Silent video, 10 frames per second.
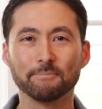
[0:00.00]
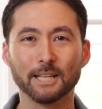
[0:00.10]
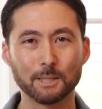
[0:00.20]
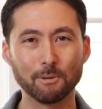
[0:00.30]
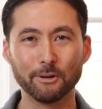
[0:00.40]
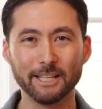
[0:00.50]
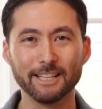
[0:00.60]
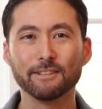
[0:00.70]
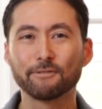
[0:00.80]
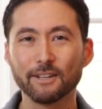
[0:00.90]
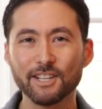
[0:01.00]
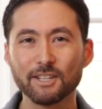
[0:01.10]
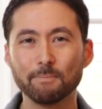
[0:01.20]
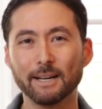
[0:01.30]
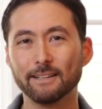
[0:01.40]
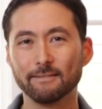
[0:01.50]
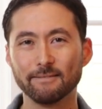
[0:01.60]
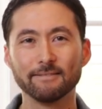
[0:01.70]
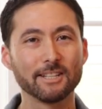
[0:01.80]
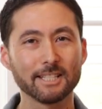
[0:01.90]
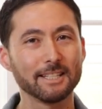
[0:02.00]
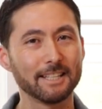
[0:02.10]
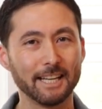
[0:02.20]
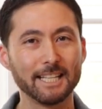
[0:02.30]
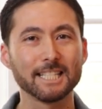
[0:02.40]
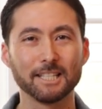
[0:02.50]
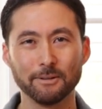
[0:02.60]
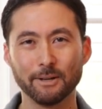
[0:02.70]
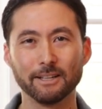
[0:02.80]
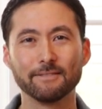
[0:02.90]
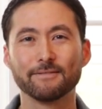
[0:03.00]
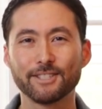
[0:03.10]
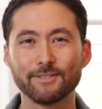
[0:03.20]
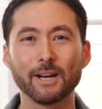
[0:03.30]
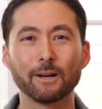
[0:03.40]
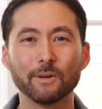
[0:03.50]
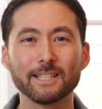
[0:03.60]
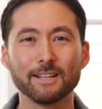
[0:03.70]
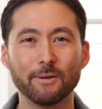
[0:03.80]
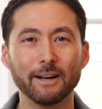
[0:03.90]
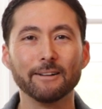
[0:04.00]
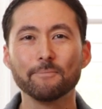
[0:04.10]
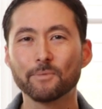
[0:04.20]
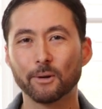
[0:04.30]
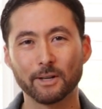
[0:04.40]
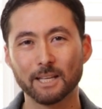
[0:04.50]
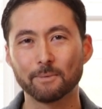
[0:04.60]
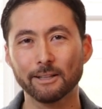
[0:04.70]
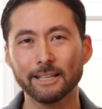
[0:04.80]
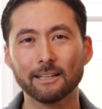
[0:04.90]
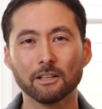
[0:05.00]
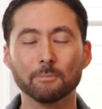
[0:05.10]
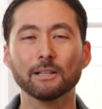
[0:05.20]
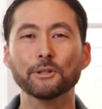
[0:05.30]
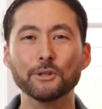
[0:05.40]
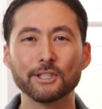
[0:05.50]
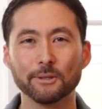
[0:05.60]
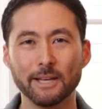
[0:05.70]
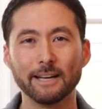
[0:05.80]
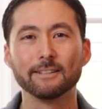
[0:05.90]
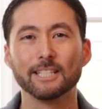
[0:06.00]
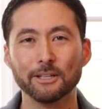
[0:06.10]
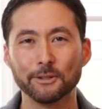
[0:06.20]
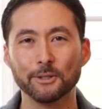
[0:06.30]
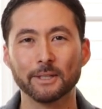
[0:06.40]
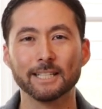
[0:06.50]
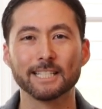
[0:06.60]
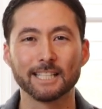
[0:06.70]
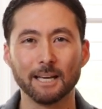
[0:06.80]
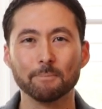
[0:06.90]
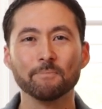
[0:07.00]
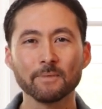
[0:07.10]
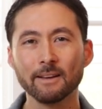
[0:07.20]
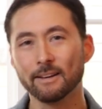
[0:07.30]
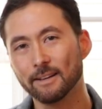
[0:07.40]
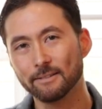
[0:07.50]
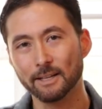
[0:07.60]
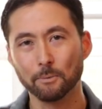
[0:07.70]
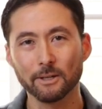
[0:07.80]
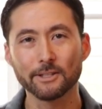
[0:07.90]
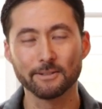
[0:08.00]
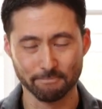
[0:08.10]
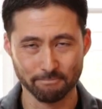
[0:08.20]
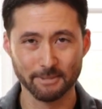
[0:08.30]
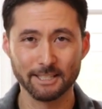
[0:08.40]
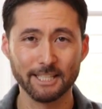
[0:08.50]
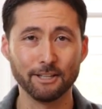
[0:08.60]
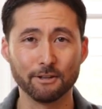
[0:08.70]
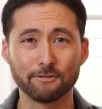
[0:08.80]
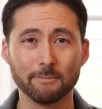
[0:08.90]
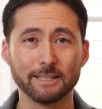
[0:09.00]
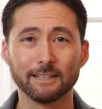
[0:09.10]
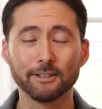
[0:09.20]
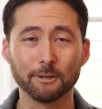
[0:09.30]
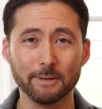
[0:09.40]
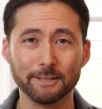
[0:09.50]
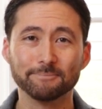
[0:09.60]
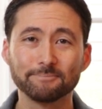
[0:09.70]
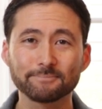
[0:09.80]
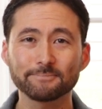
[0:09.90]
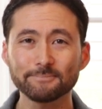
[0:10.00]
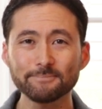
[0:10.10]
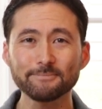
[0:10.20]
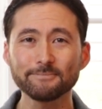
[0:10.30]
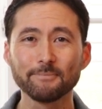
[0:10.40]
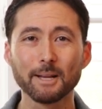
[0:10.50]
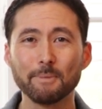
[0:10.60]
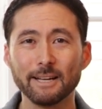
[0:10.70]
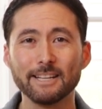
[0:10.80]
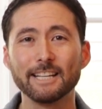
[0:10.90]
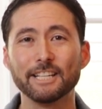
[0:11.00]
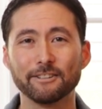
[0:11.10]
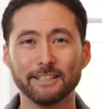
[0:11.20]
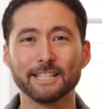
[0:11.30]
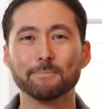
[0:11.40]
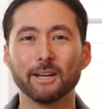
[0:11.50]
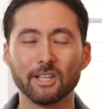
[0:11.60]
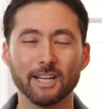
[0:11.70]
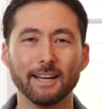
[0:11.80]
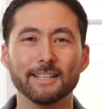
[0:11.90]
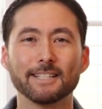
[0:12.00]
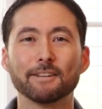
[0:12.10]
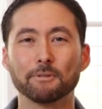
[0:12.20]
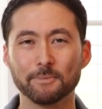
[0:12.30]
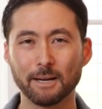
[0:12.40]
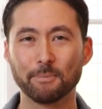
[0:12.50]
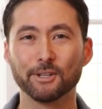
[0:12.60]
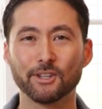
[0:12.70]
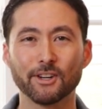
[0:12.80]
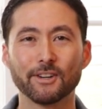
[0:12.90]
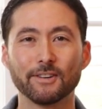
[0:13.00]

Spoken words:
exploding in the fridge, but just in case, you want to check once in a while or keep the lid a little bit loose so that CO2 can escape. It will continue to ferment a little bit, but not nearly as much as room temperature.